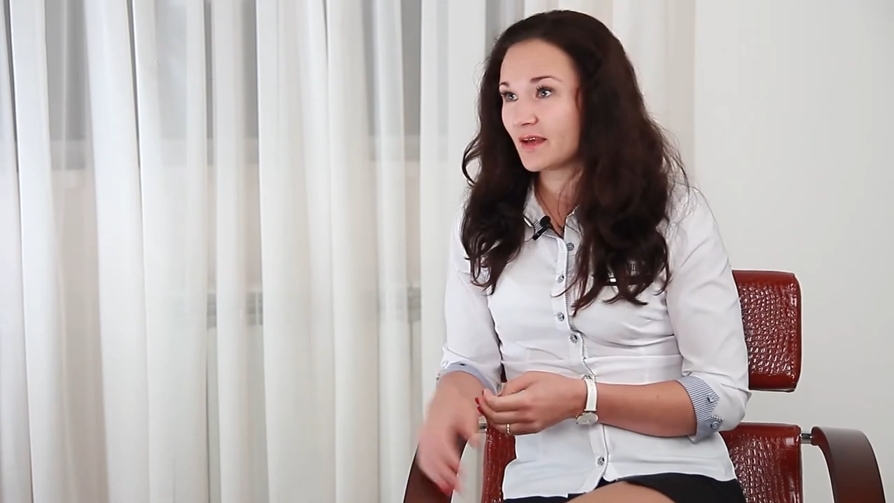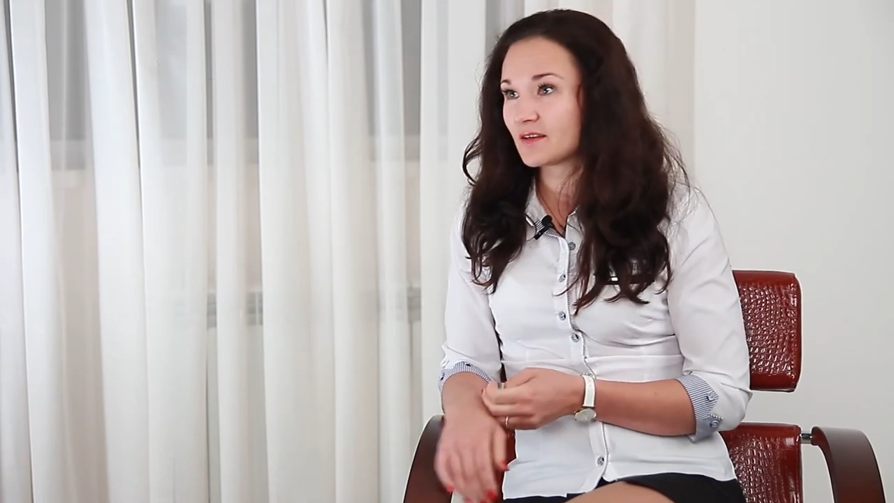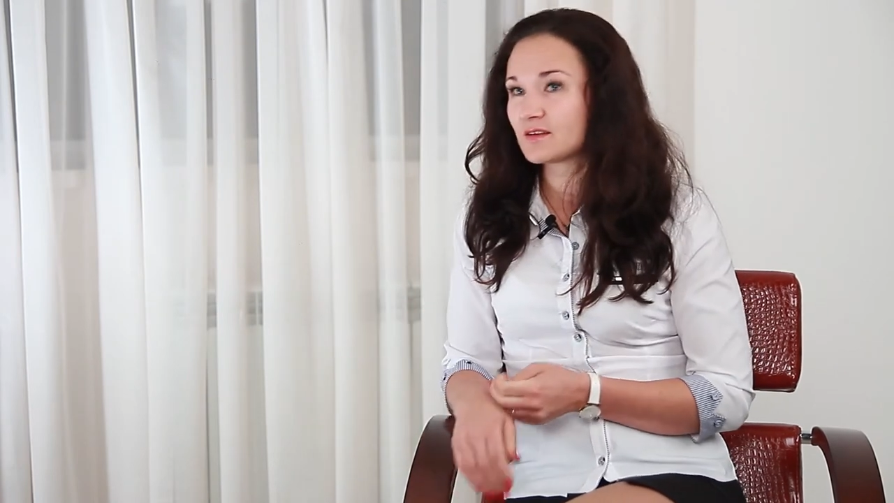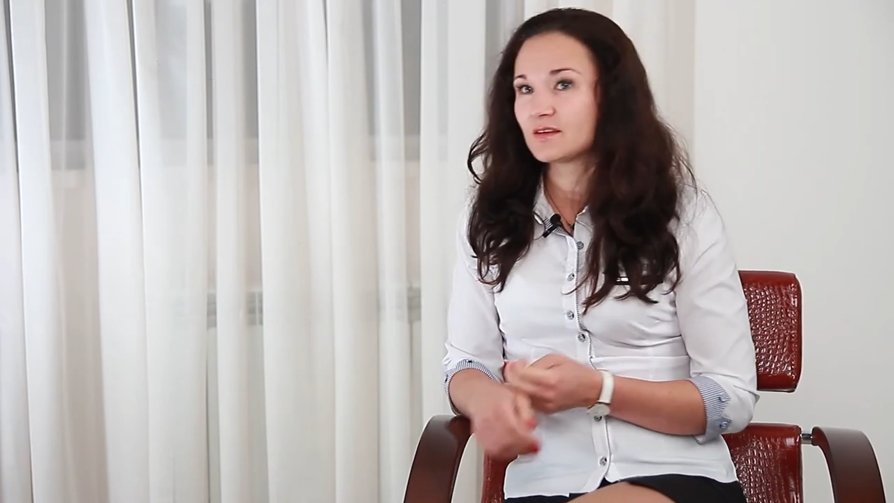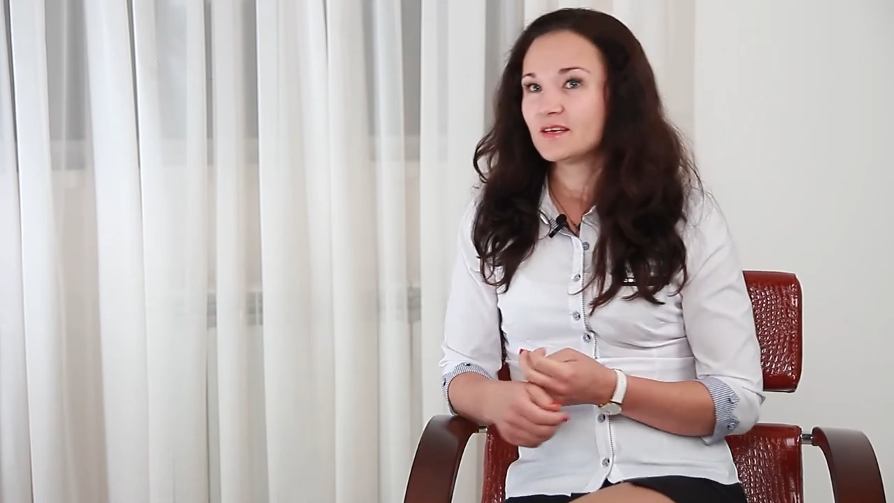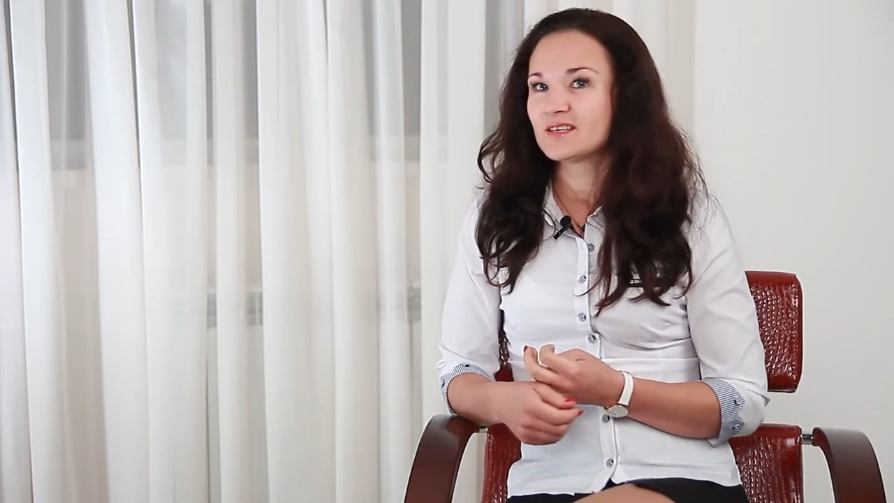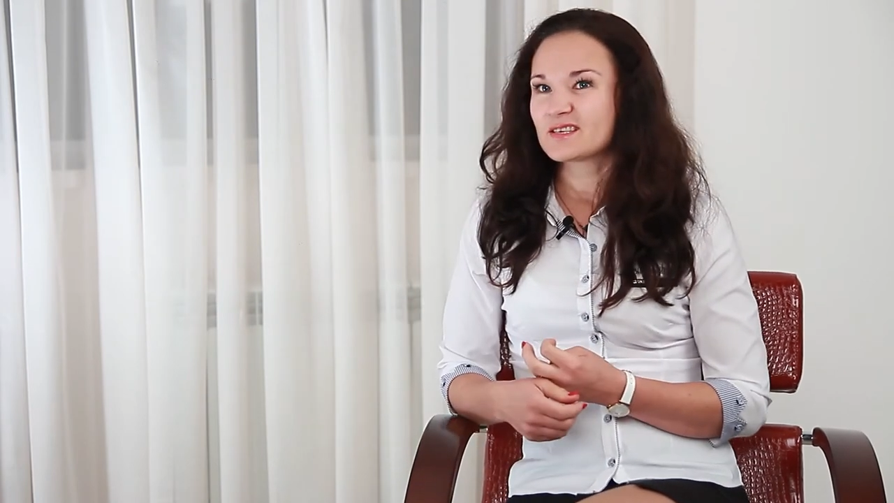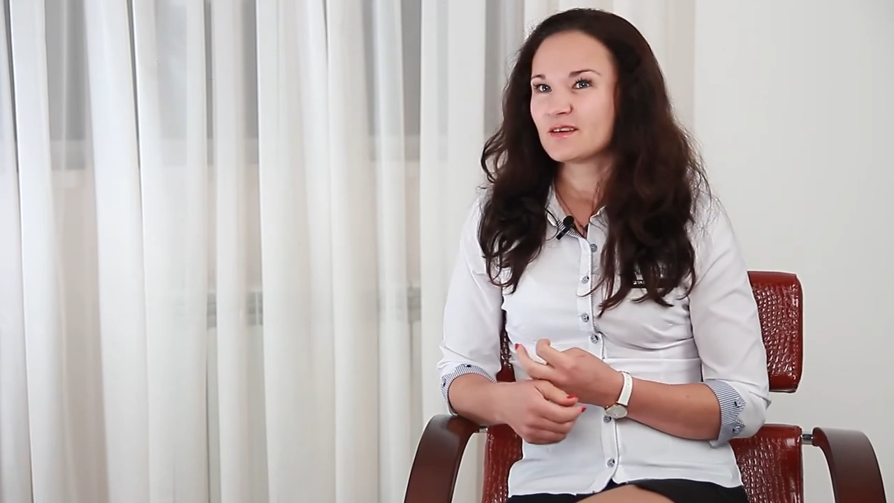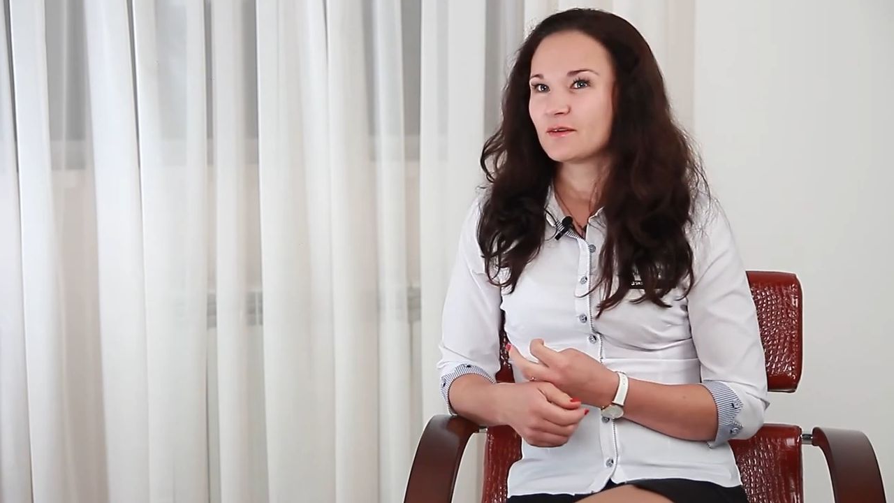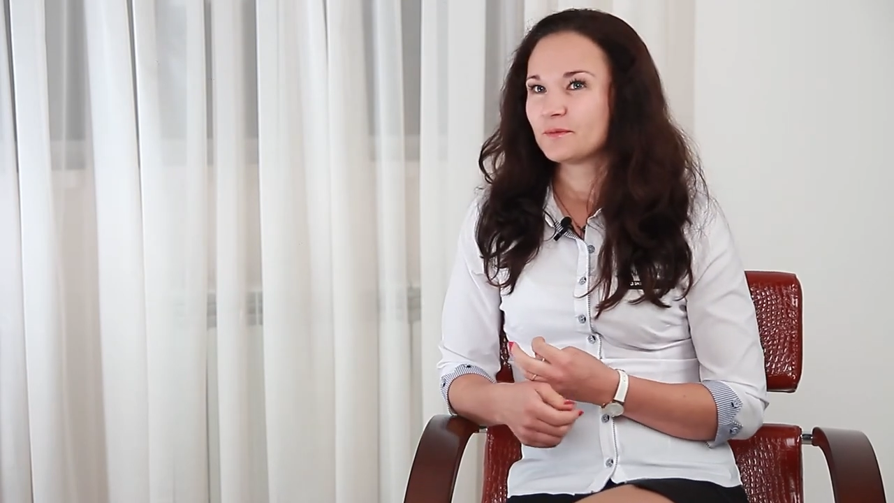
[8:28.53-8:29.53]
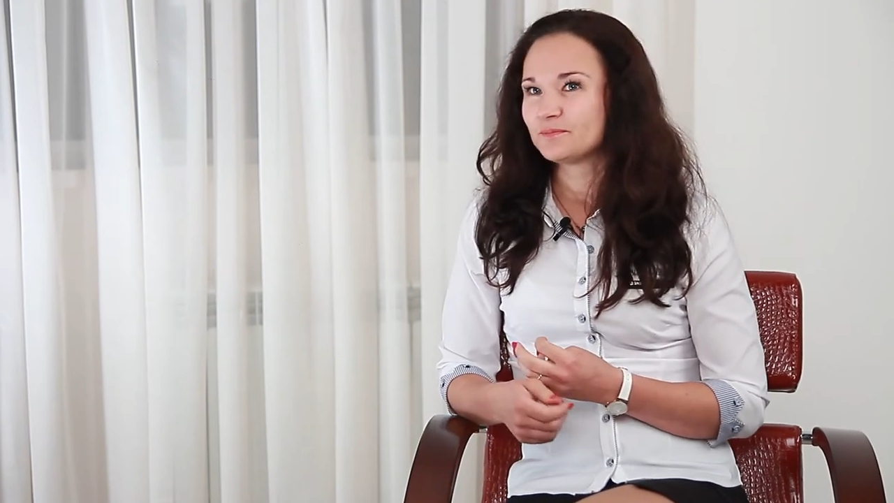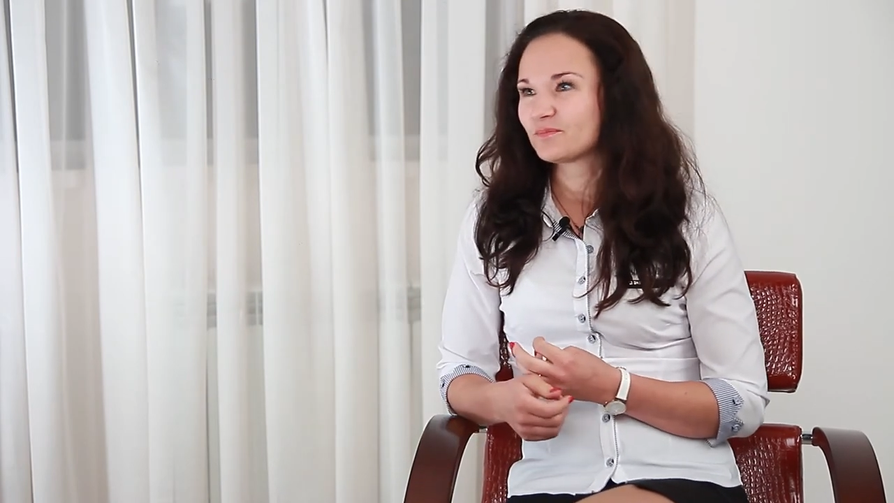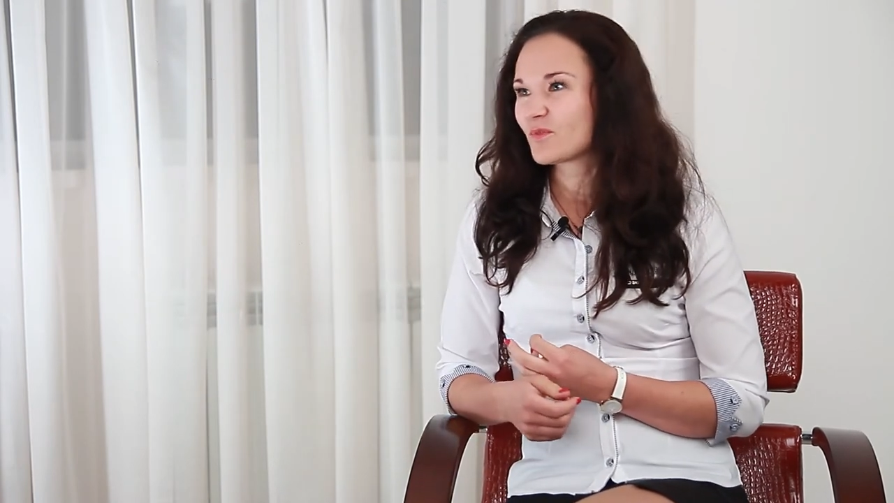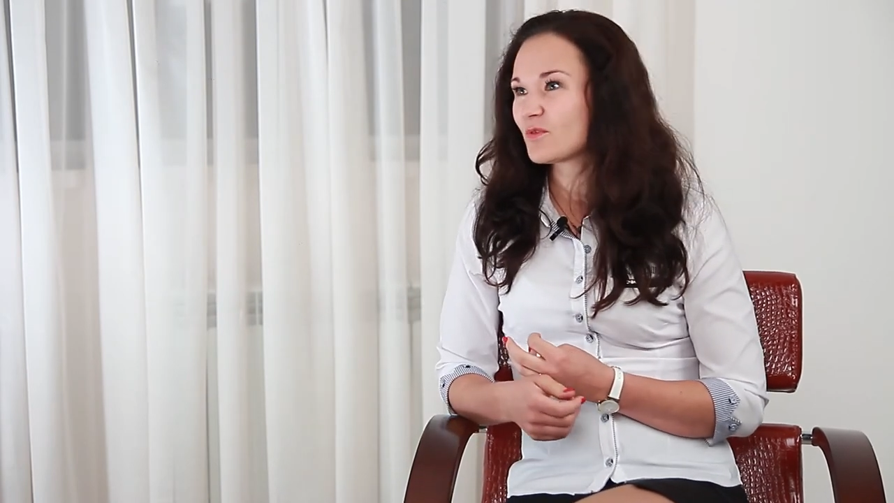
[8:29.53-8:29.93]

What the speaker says: and it's a